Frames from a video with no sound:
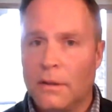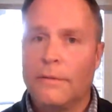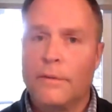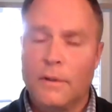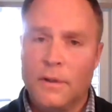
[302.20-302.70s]

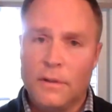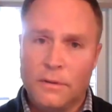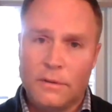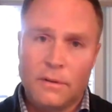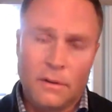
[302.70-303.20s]
deliver
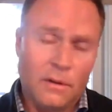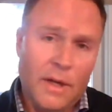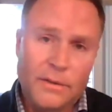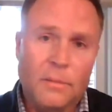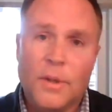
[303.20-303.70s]
these,
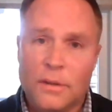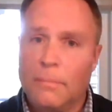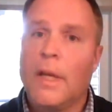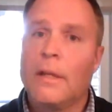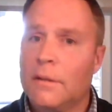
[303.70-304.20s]
SAP's
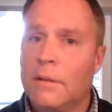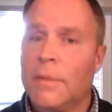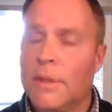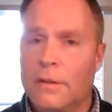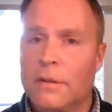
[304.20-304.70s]

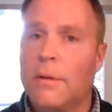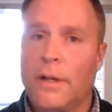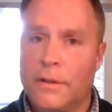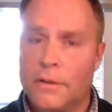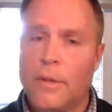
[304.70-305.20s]
amazing business
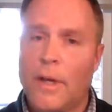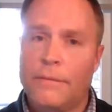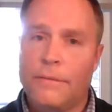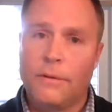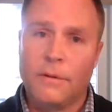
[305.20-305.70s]
process
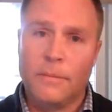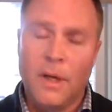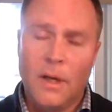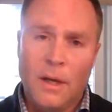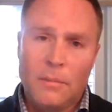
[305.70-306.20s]
platform.
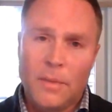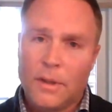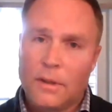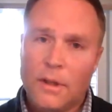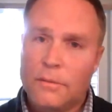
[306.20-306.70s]
But
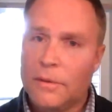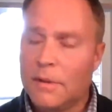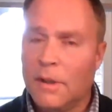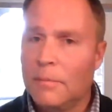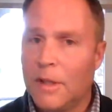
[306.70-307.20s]
then, like
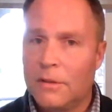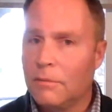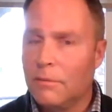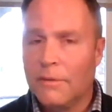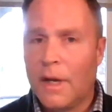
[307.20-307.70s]
what Doug
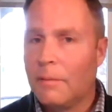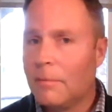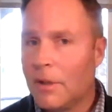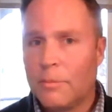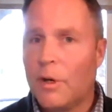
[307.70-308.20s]
mentioned, we've
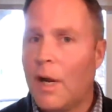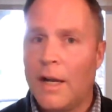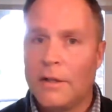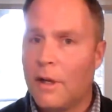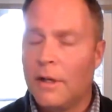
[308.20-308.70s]
gotten much more
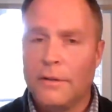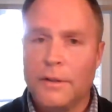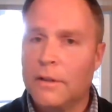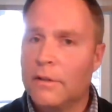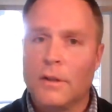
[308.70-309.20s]
agile.
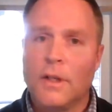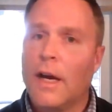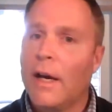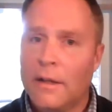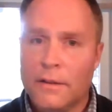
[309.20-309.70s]
These are
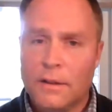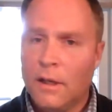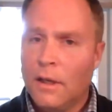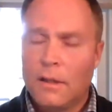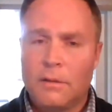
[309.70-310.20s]
not
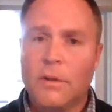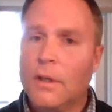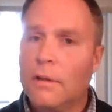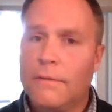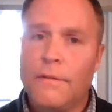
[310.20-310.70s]

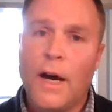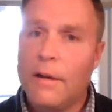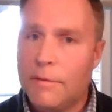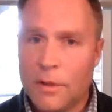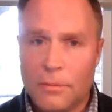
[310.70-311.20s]

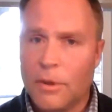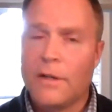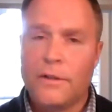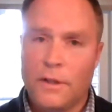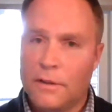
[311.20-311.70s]
3-5 year
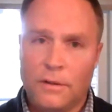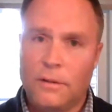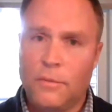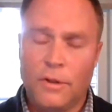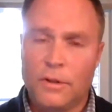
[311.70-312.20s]
projects
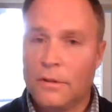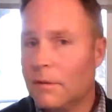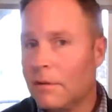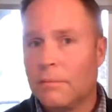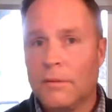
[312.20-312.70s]
anymore. These
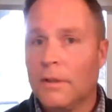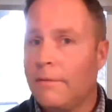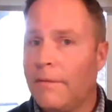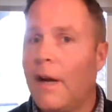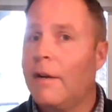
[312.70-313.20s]
are
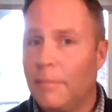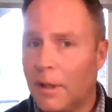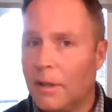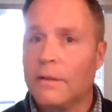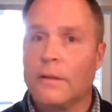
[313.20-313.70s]
3-5
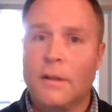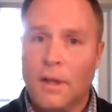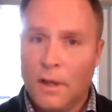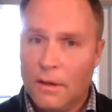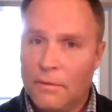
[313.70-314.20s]
month,
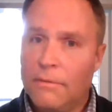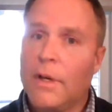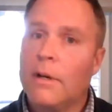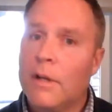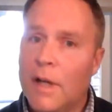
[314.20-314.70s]

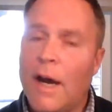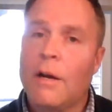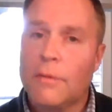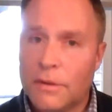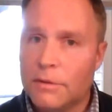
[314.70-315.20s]
very
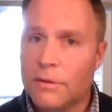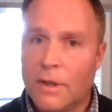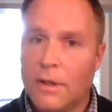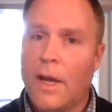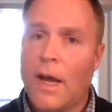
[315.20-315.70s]
high
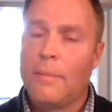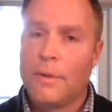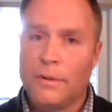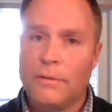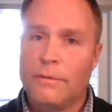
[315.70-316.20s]
returns on
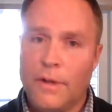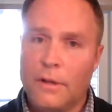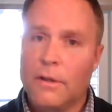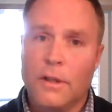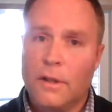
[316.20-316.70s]
capital,
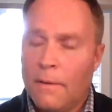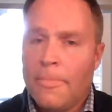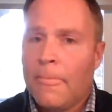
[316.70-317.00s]
very